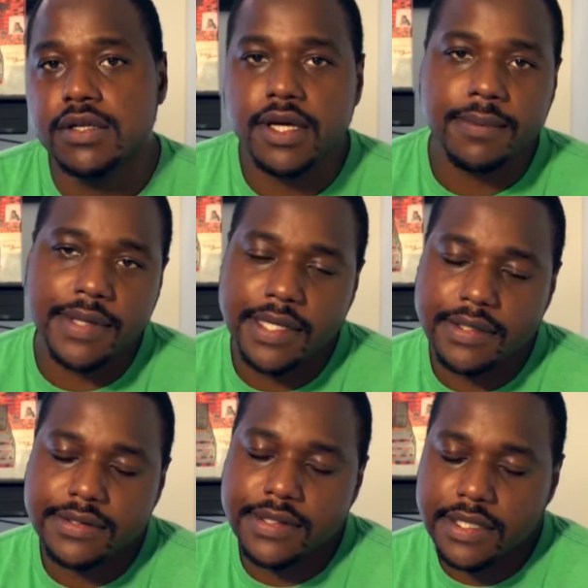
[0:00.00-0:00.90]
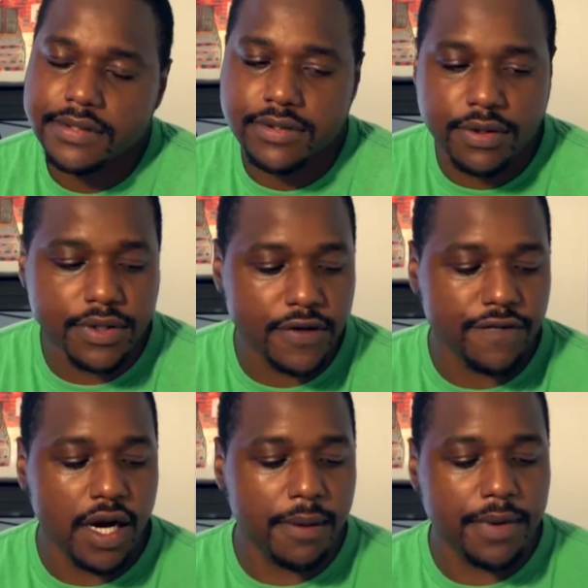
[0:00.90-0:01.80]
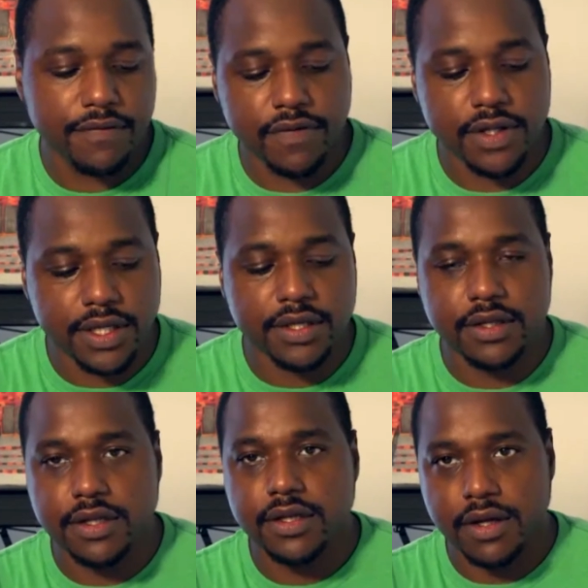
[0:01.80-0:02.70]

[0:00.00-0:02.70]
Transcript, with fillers: you know what I mean, just knowing your environment. Really